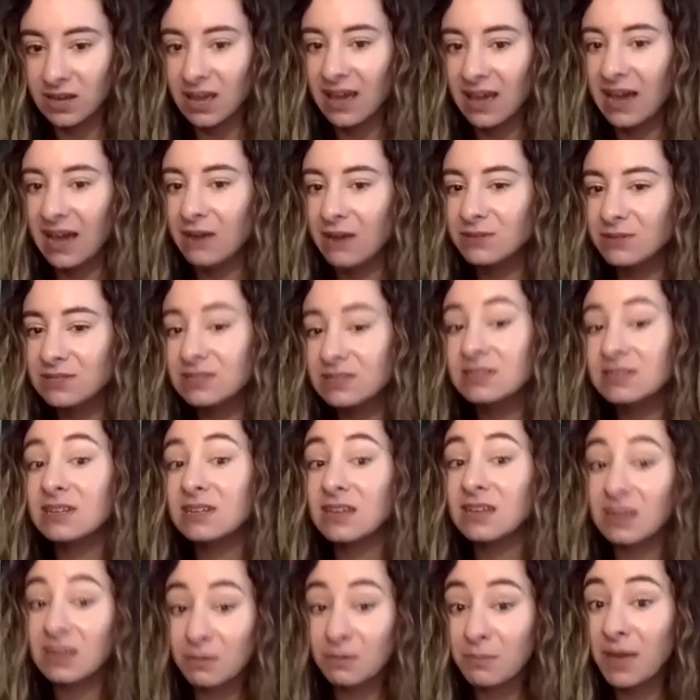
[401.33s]
How is this going
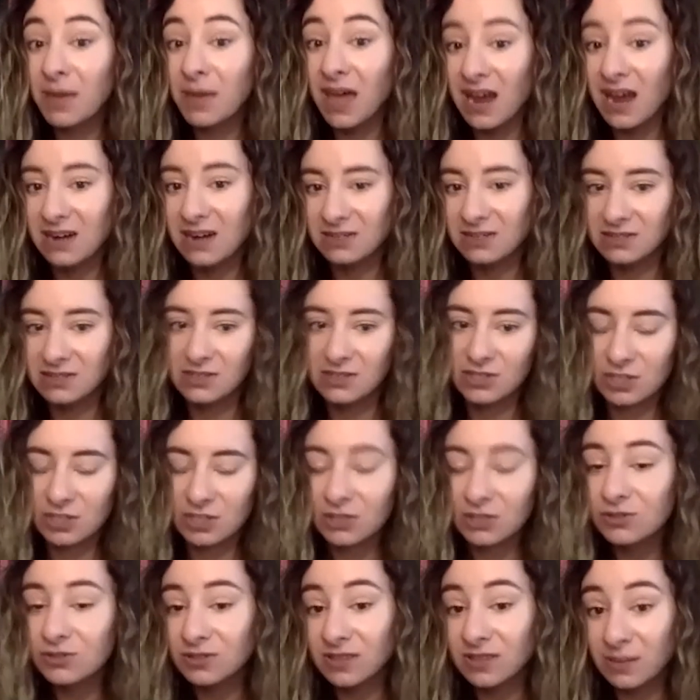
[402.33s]
to impact the
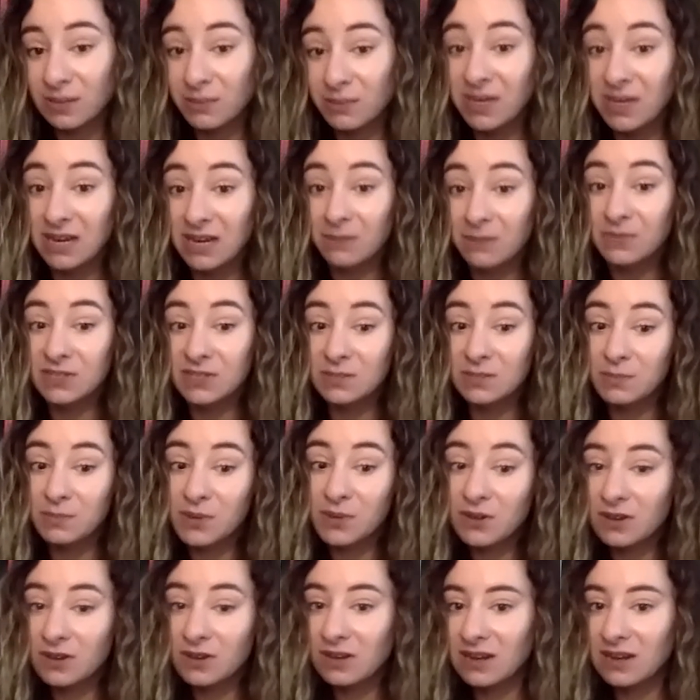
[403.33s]
children that pick up this
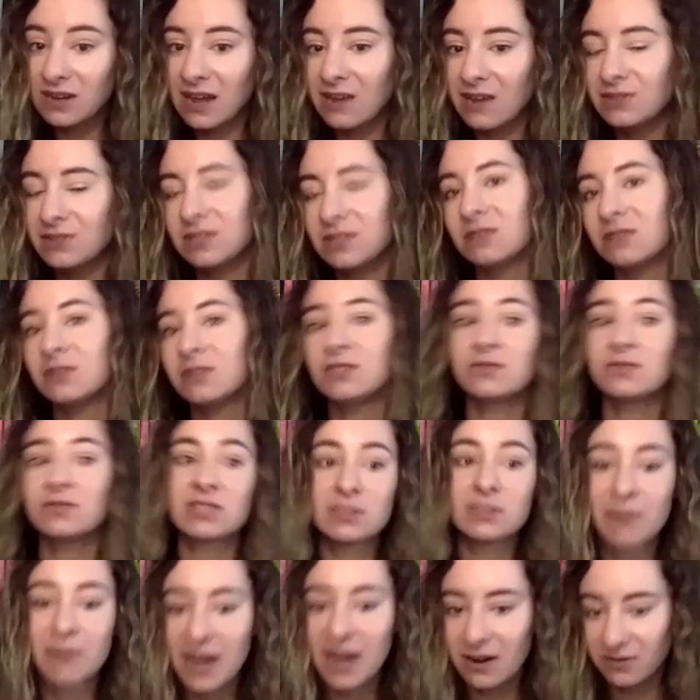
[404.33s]
book? And how's it going to
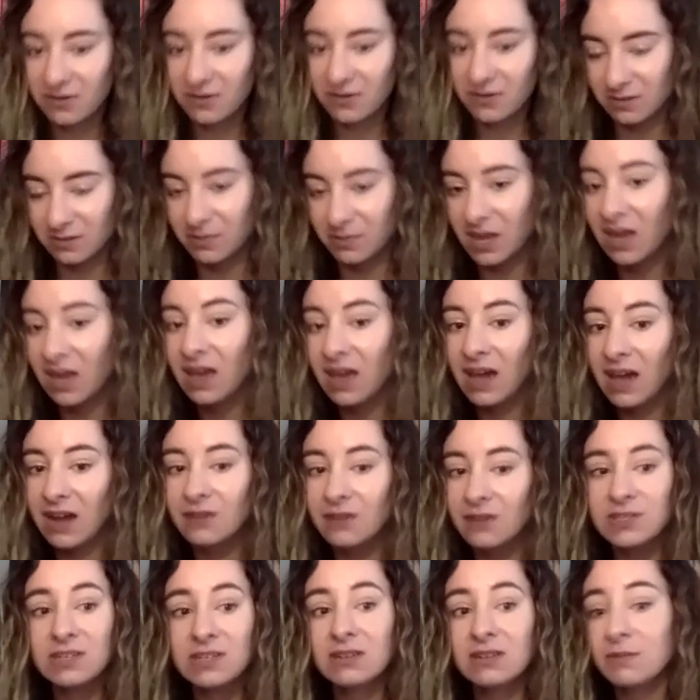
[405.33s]
inspire them? How
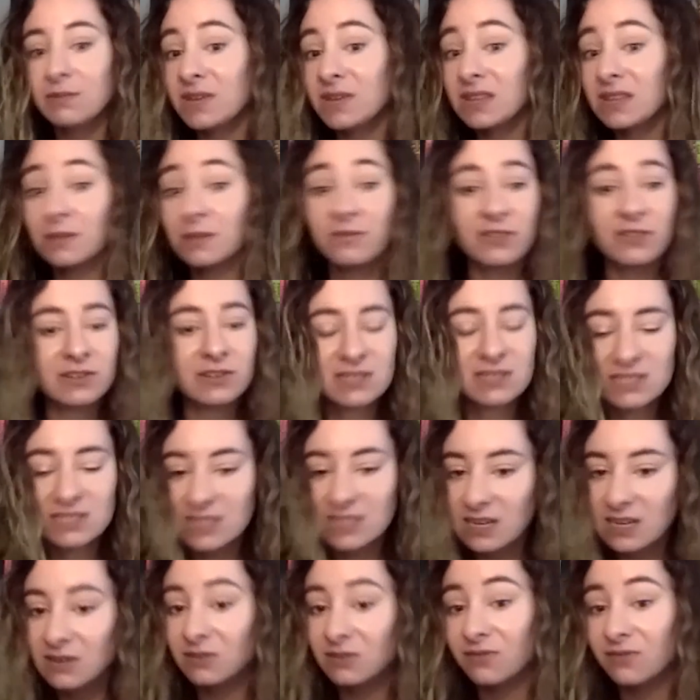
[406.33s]
is it going to make them feel
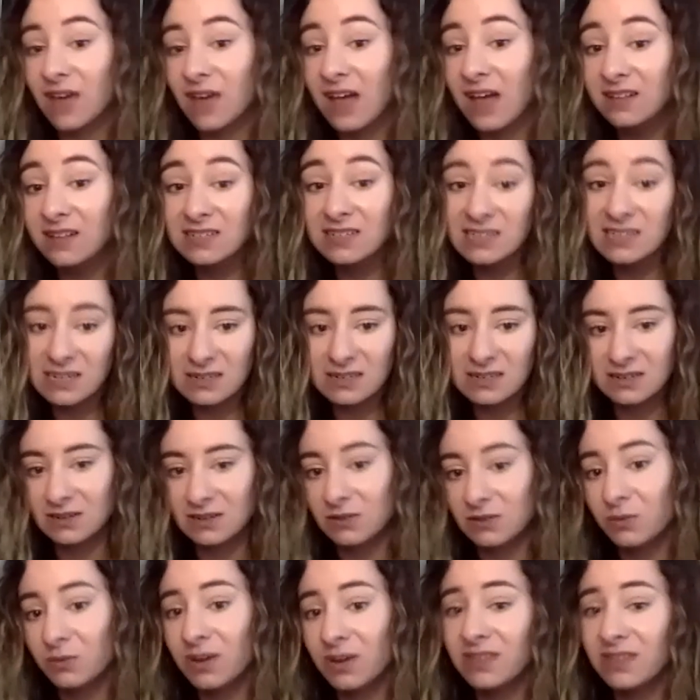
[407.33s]
seen or validated in
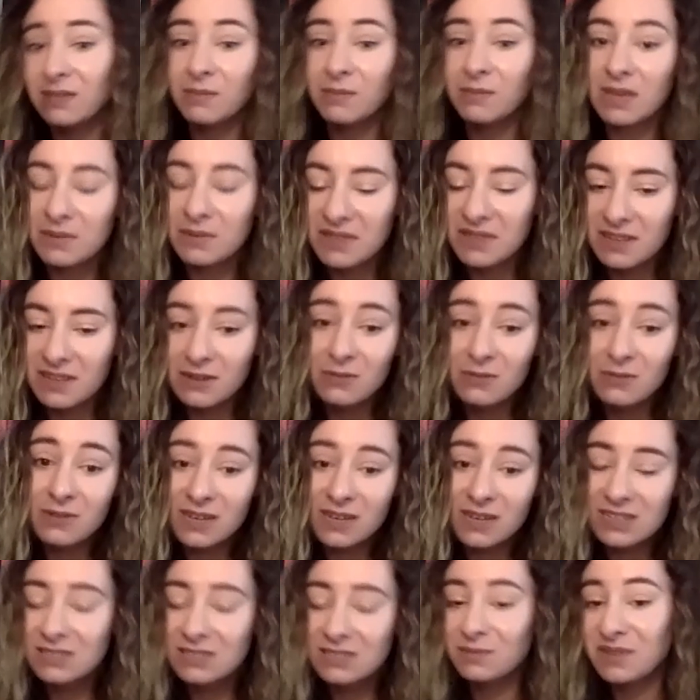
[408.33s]
a way that maybe they don't
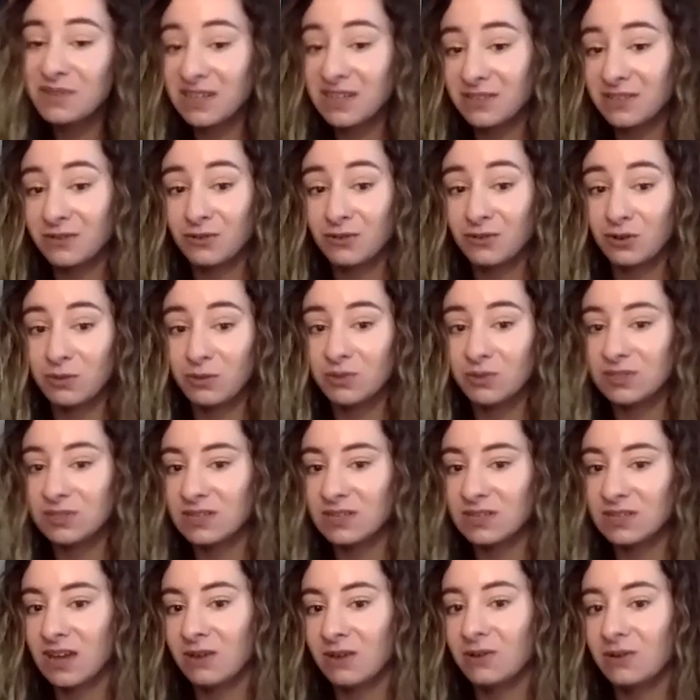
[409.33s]
get to be in their normal
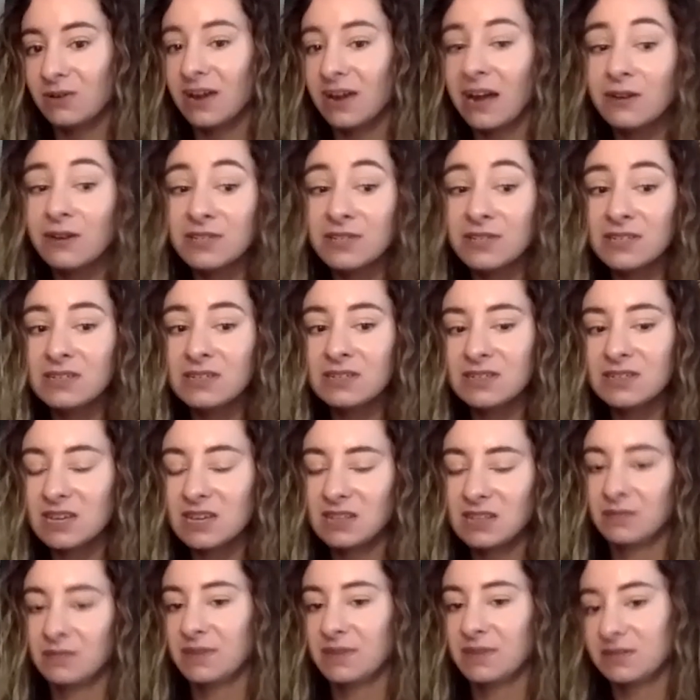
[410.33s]
day? Or how is it going to
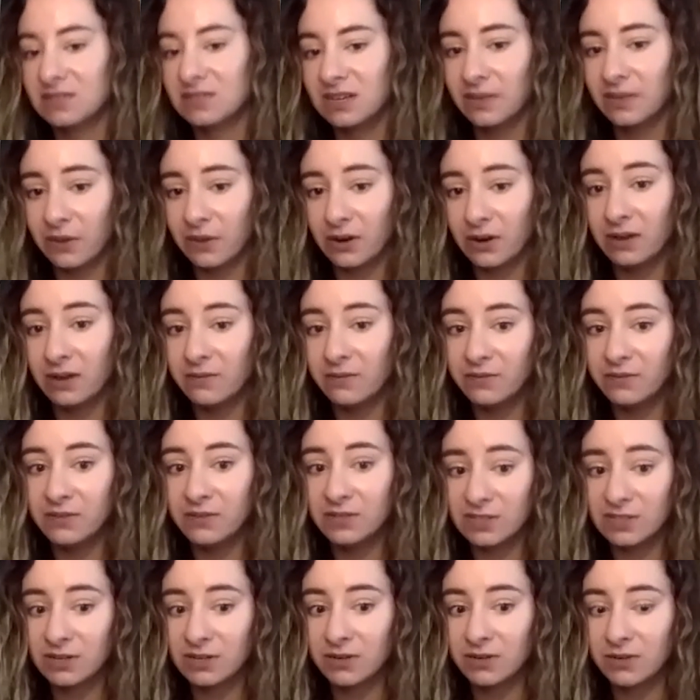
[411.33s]
take them outside their
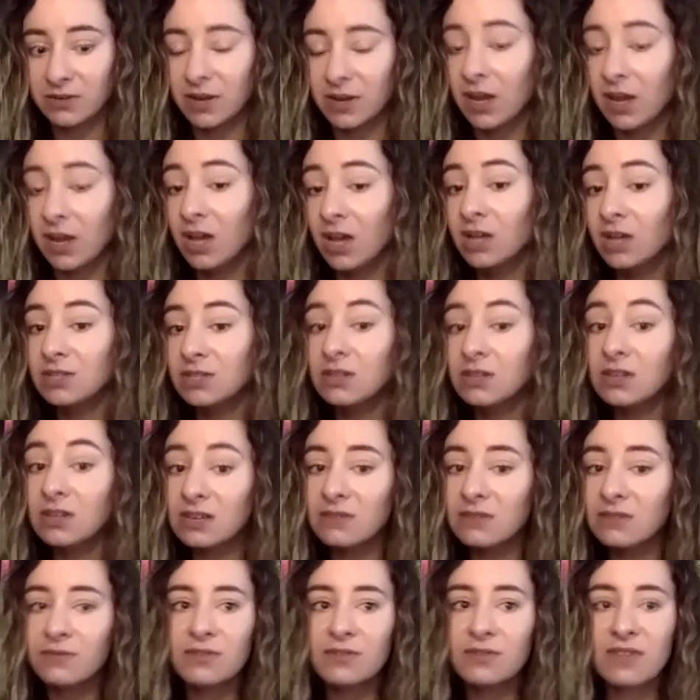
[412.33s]
comfort zone? So
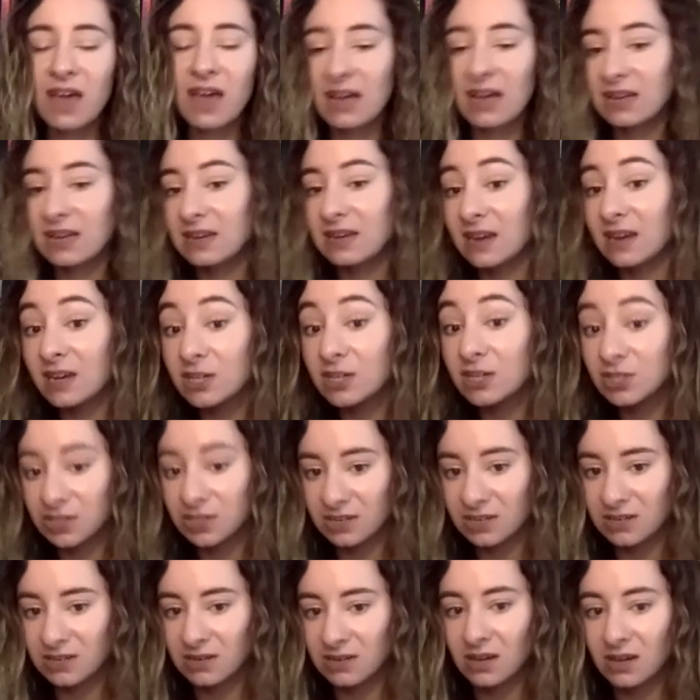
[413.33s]
looking for that
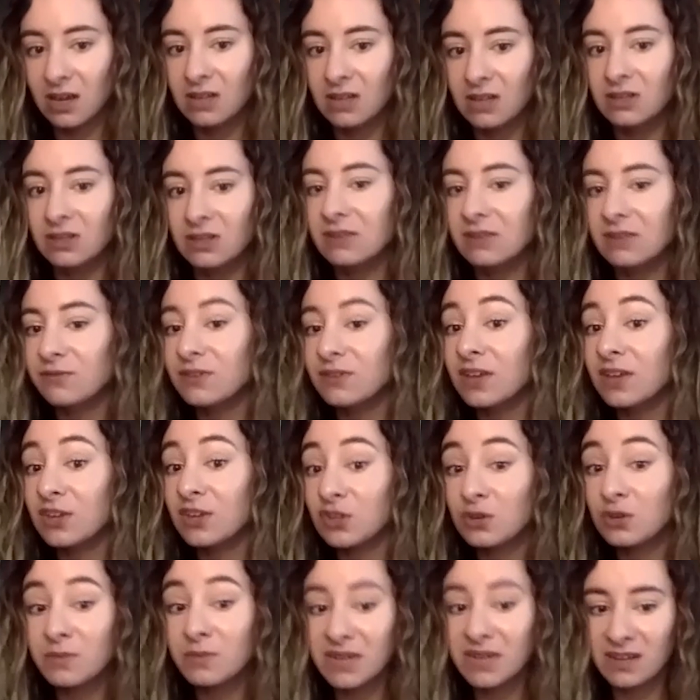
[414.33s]
connection, looking for that
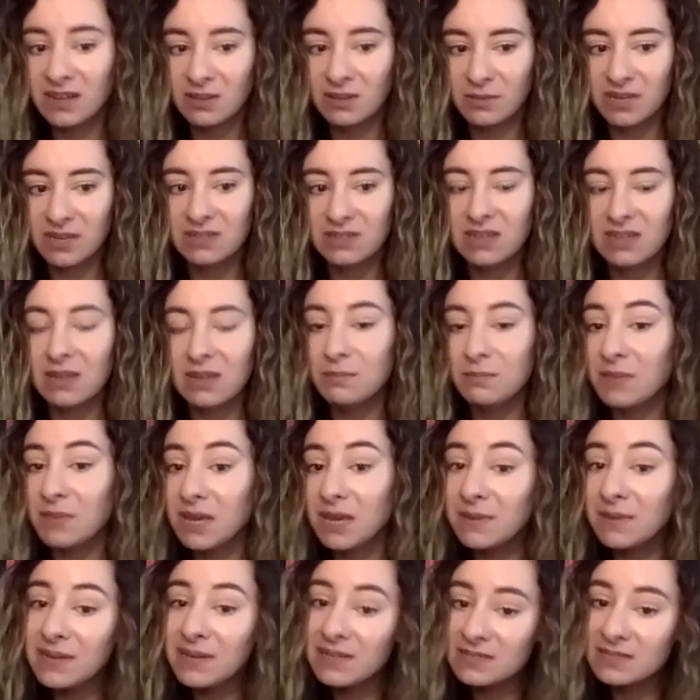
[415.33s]
human element. And
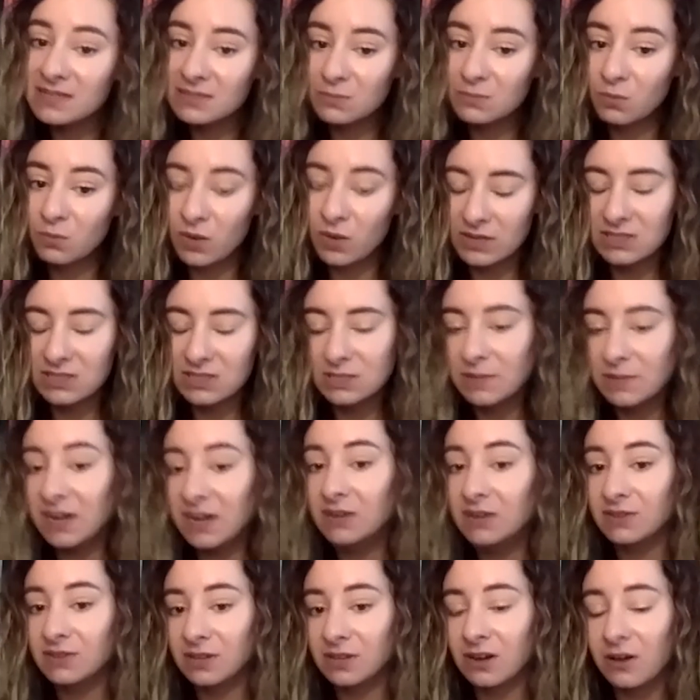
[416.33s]
maybe it's what
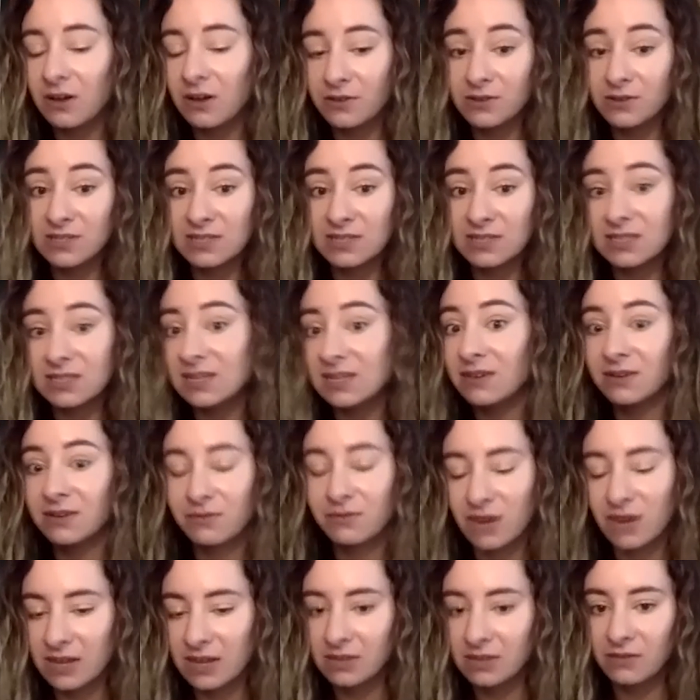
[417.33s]
inspired the author to sit down and
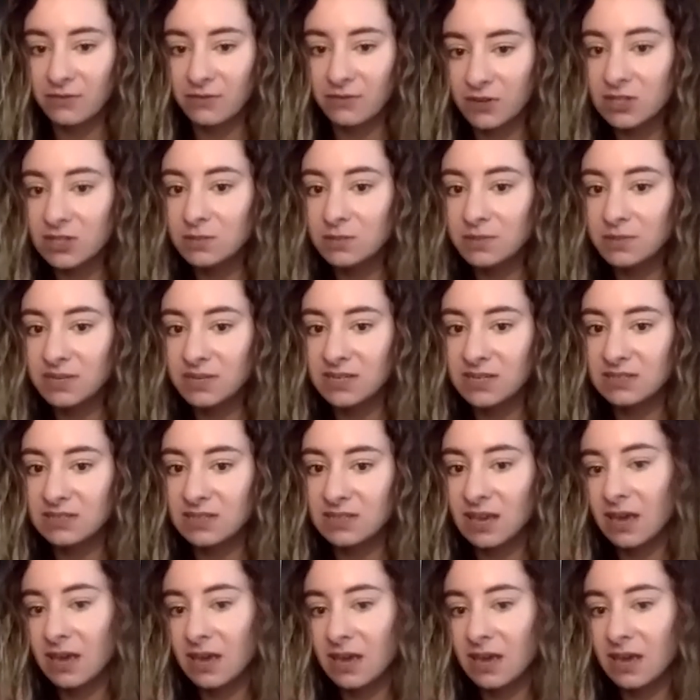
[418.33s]
write in the first place.